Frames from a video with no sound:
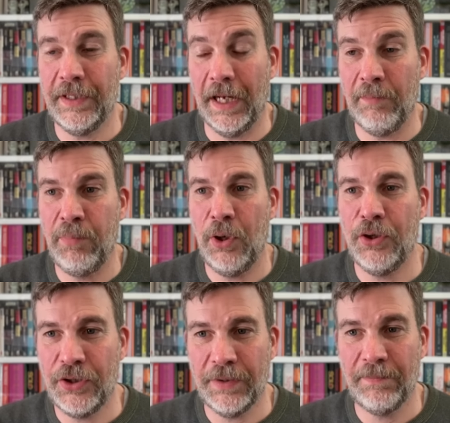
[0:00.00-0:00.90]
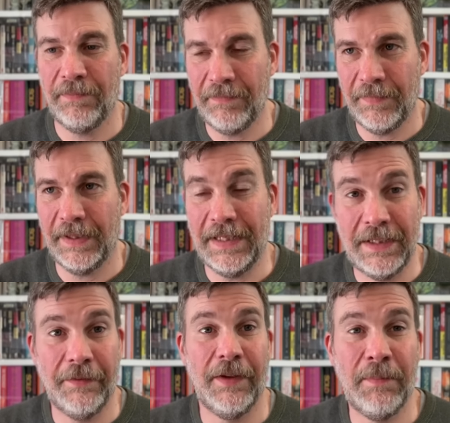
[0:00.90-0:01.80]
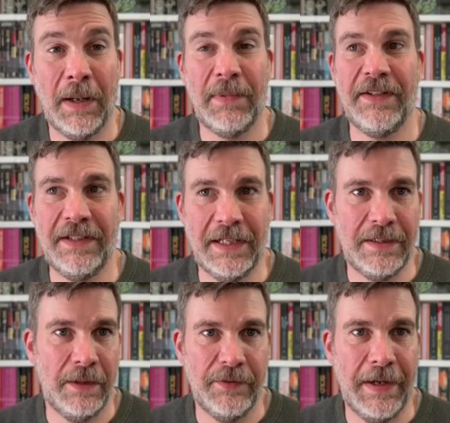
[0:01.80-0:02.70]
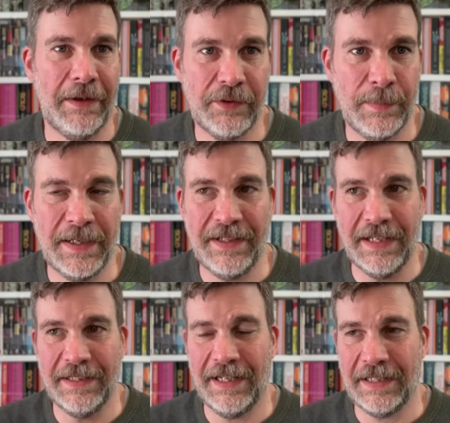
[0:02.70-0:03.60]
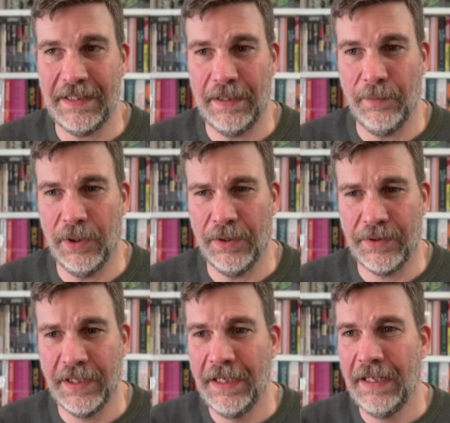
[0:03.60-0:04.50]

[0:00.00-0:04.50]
you know, pushed in terms of the publicity, in terms of how explicit and sexy it was.